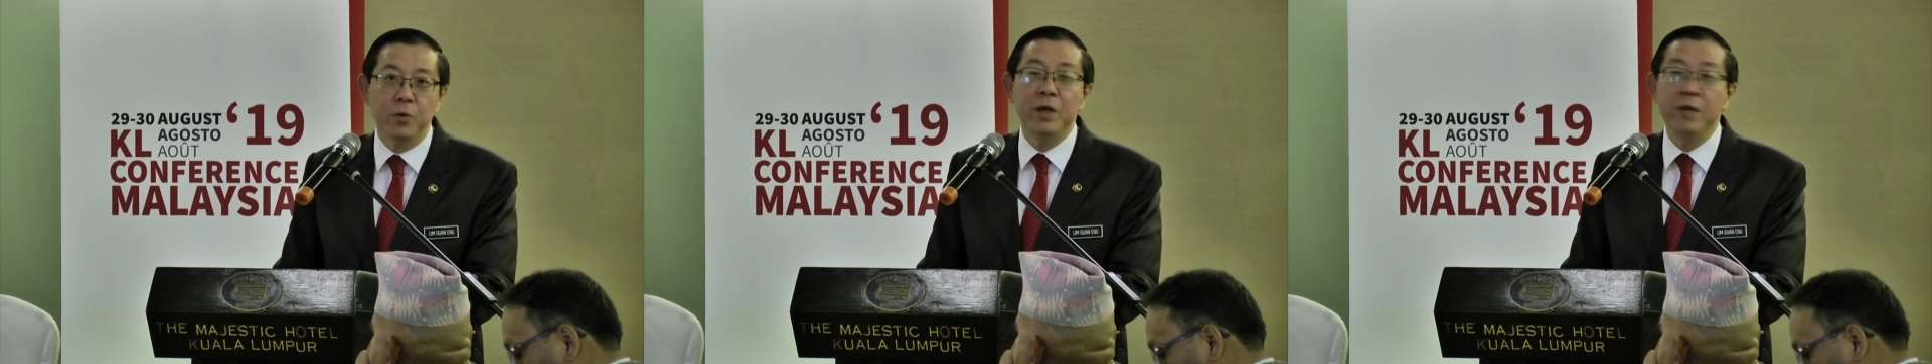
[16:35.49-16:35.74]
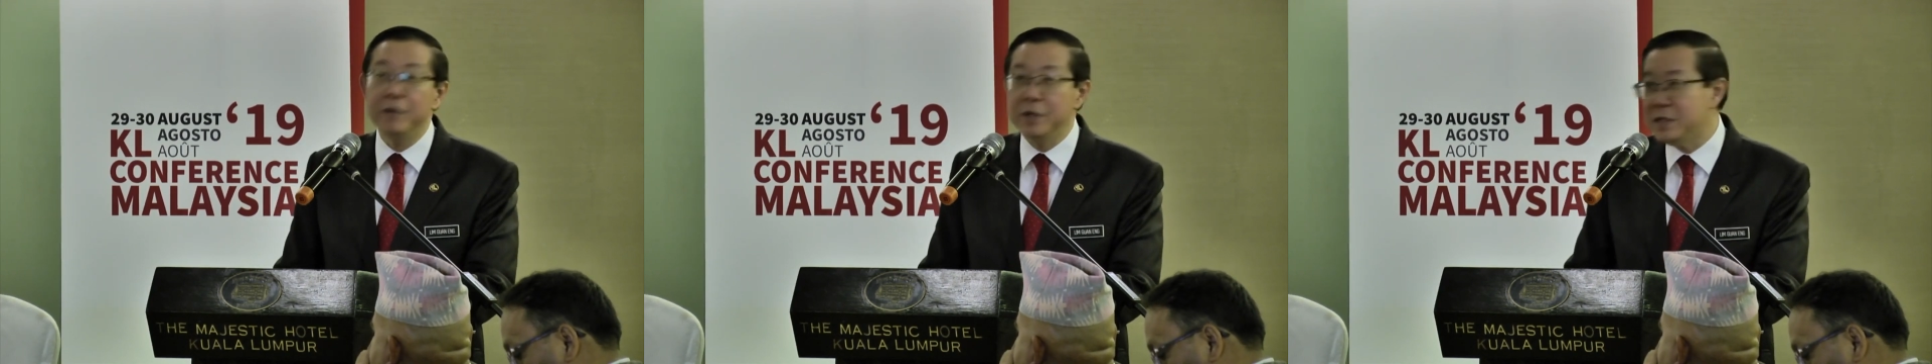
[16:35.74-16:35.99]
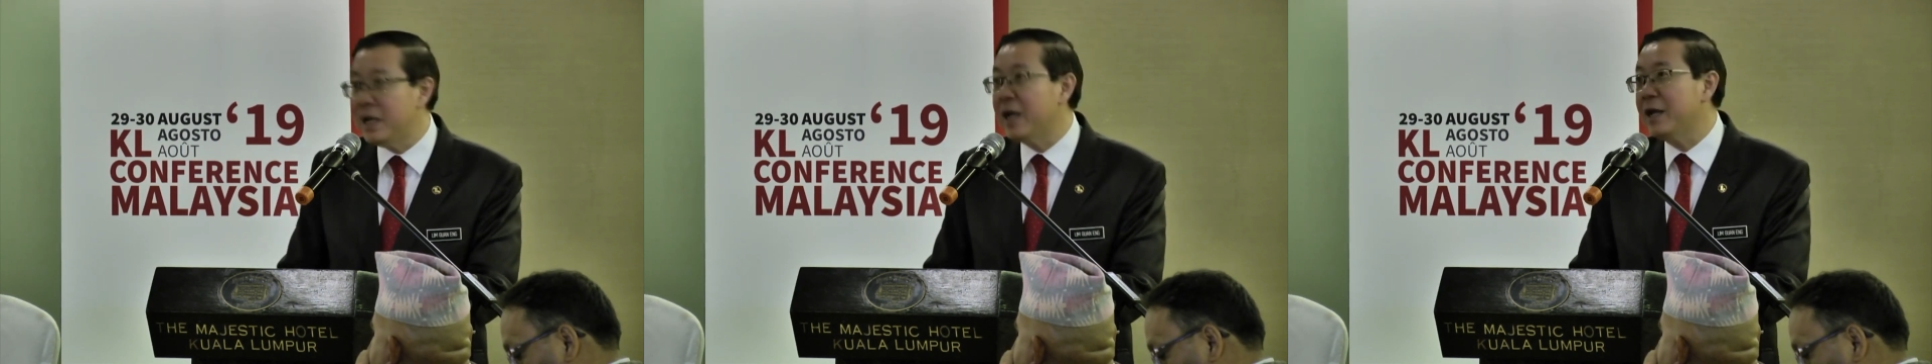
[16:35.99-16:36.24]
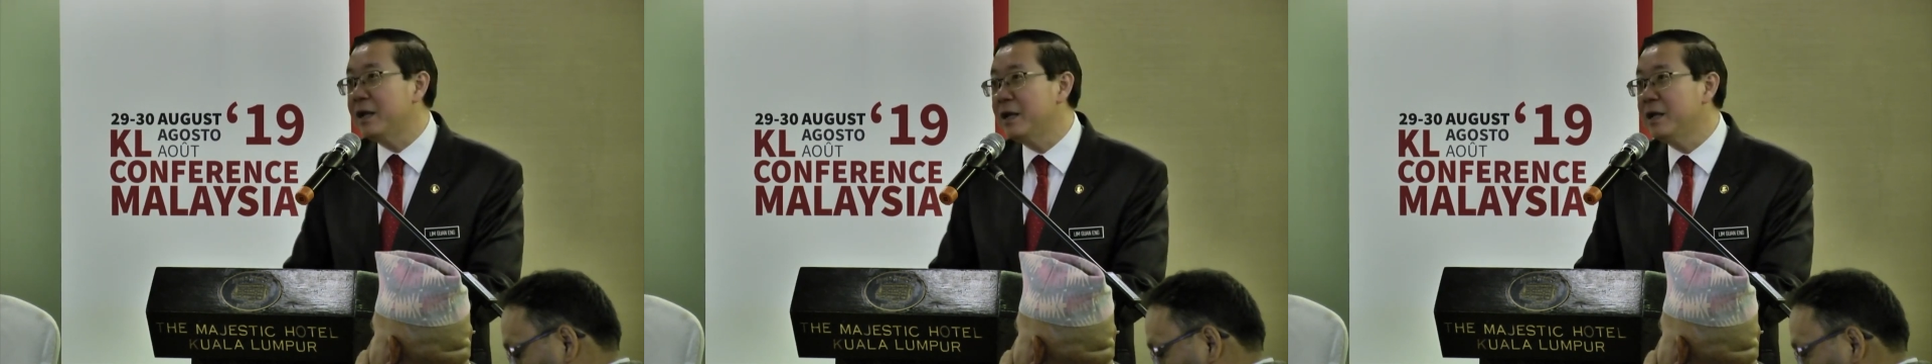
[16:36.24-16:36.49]
We
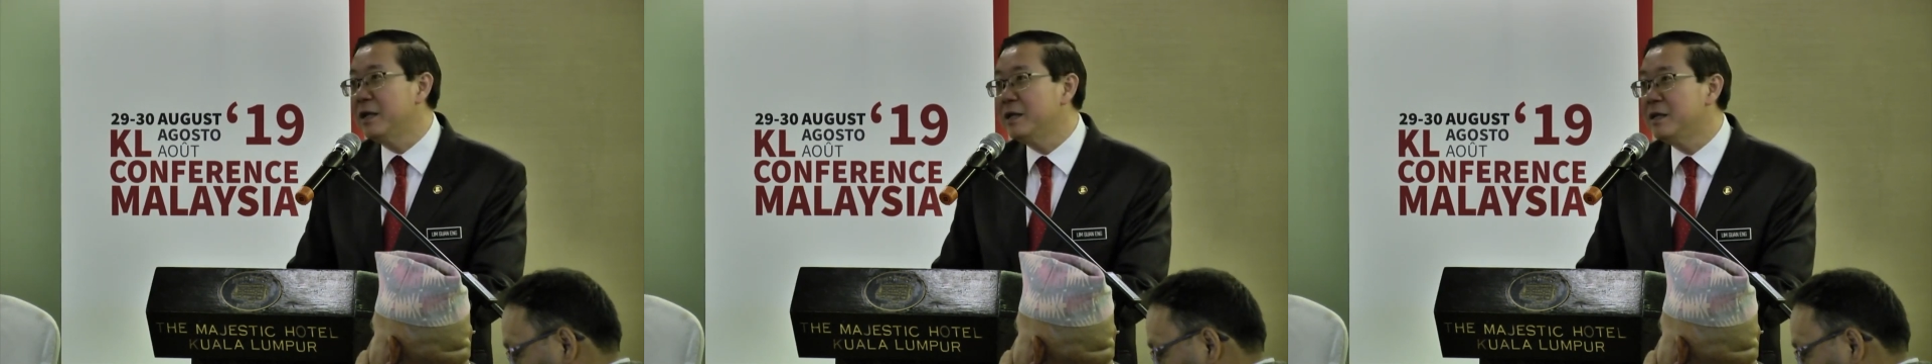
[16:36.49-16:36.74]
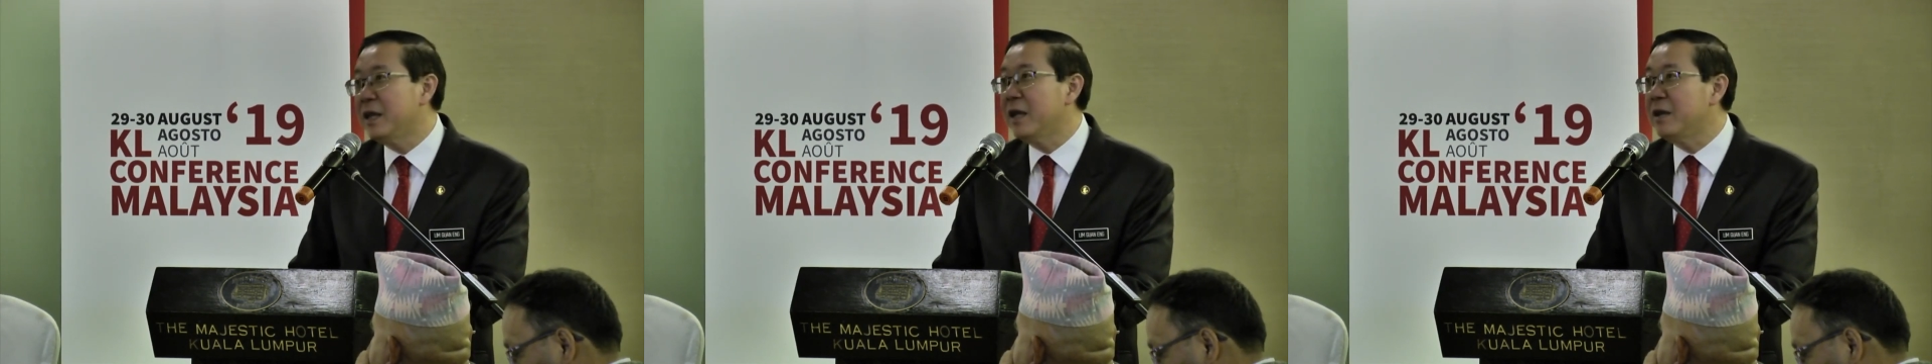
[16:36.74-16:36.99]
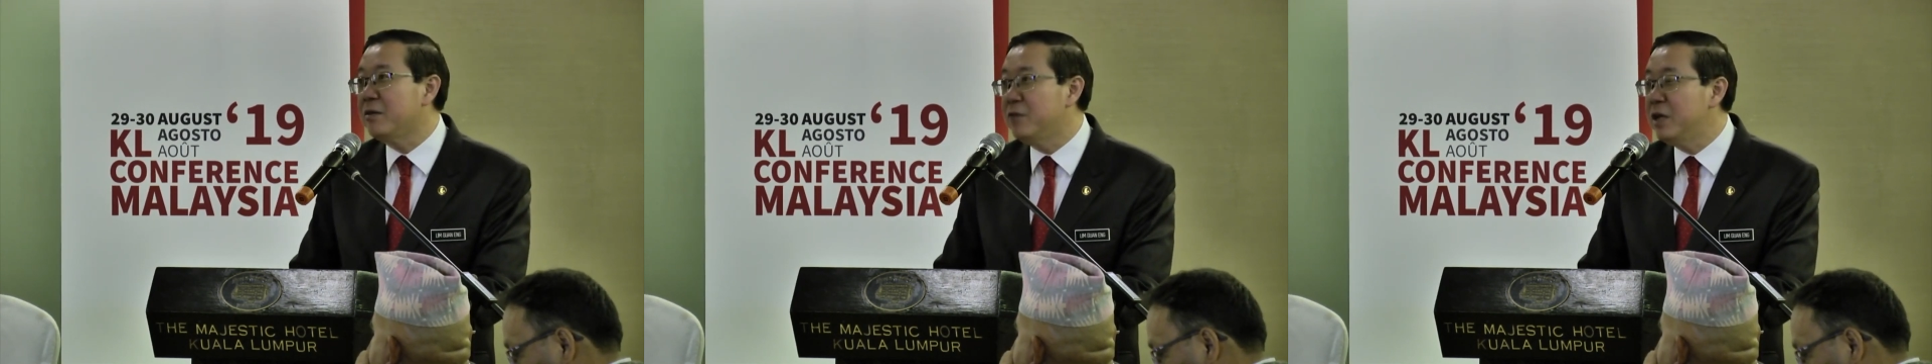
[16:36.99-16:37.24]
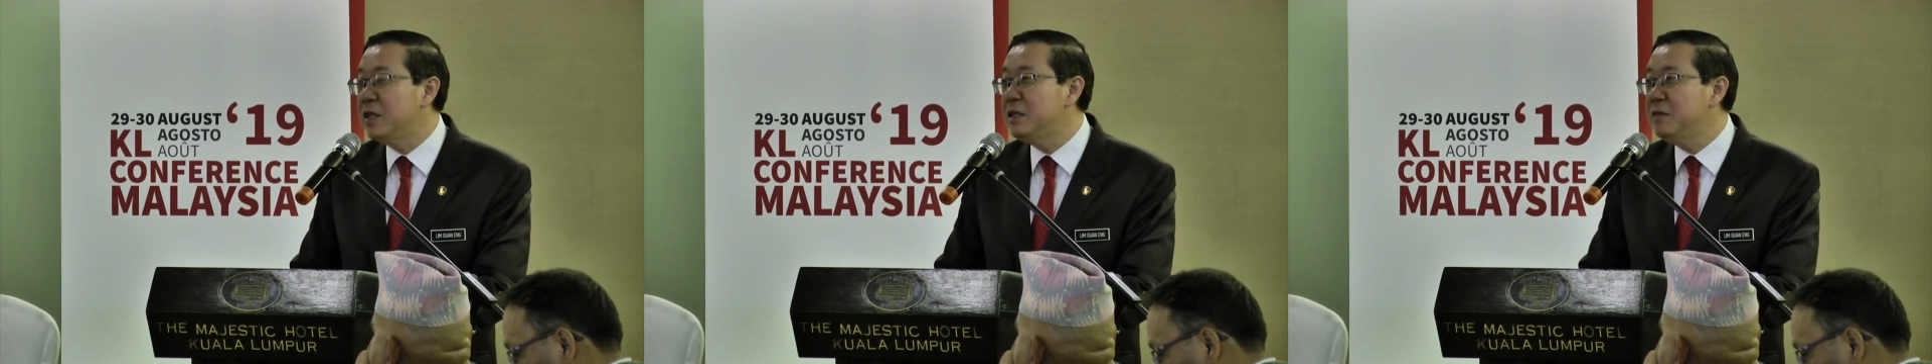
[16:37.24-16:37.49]
reject that
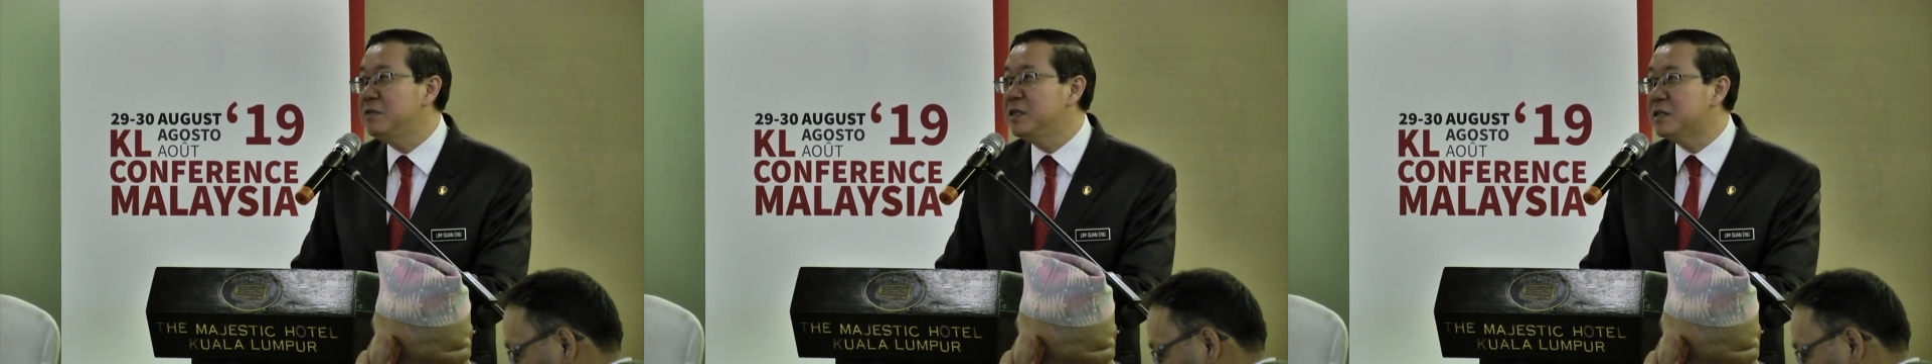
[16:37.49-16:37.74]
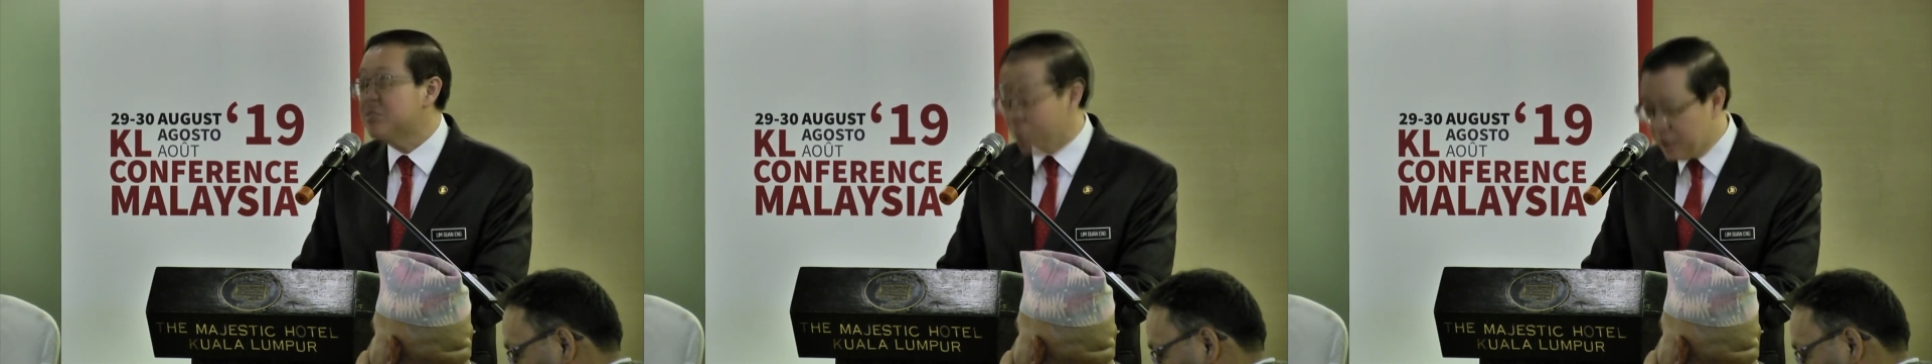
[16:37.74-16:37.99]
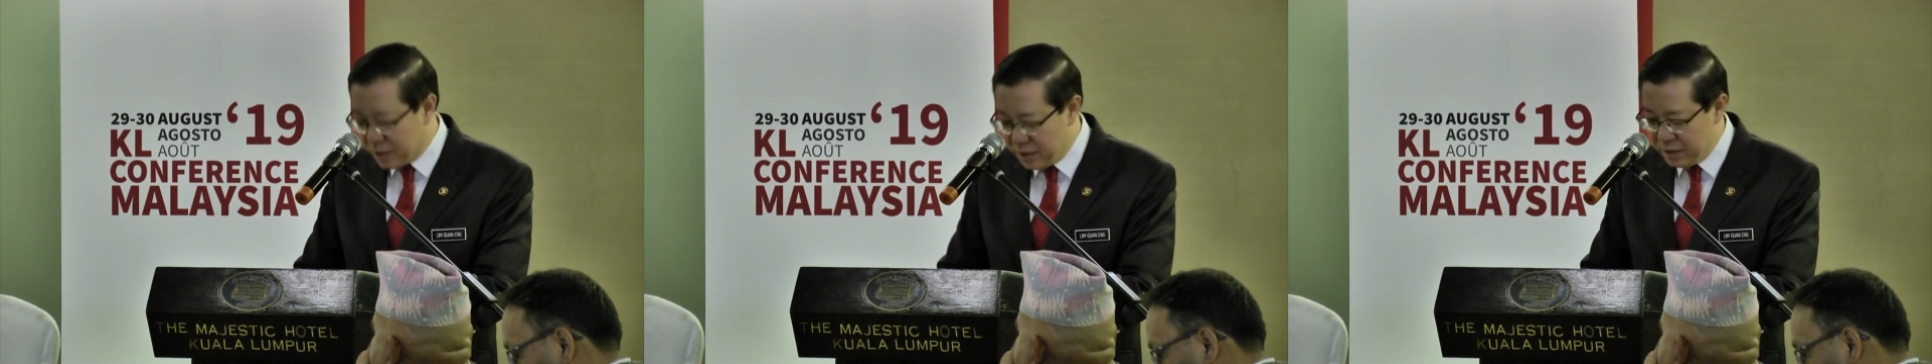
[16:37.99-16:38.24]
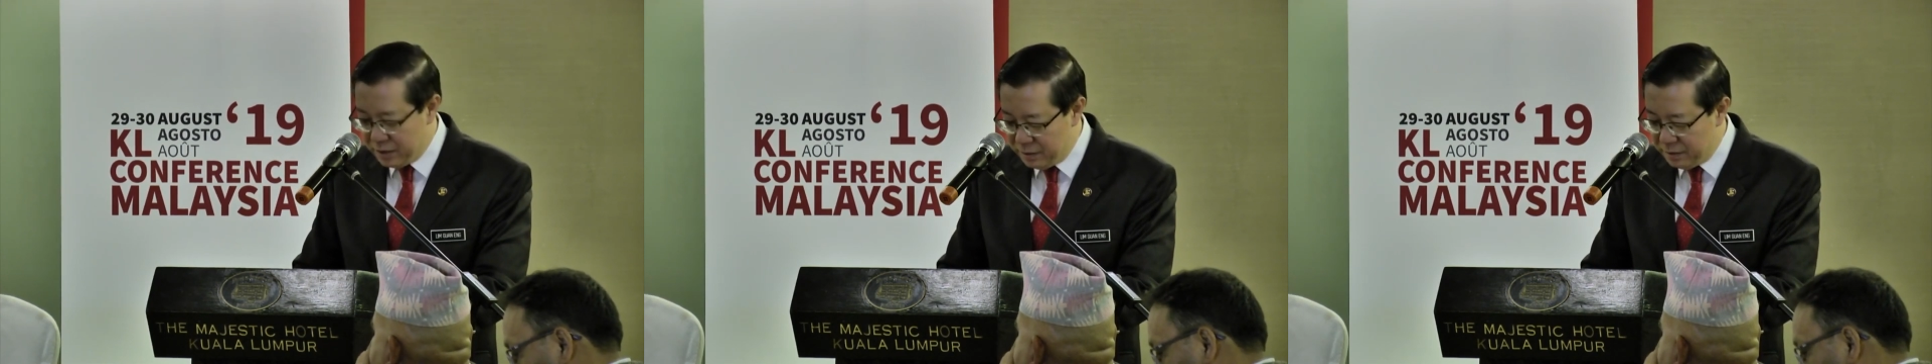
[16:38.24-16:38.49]
creative
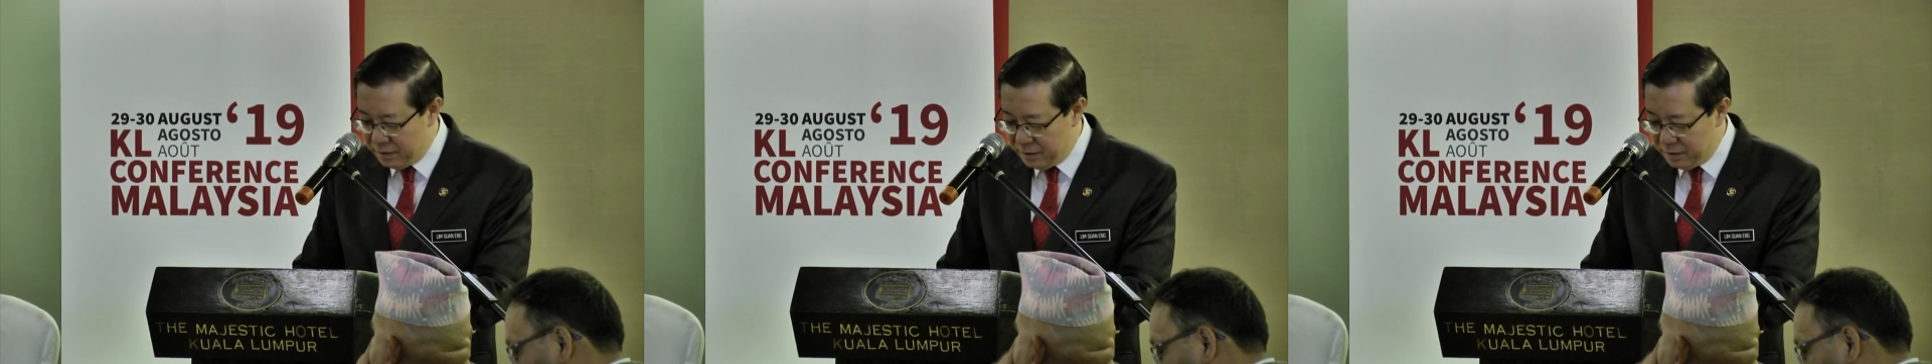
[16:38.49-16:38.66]
destruction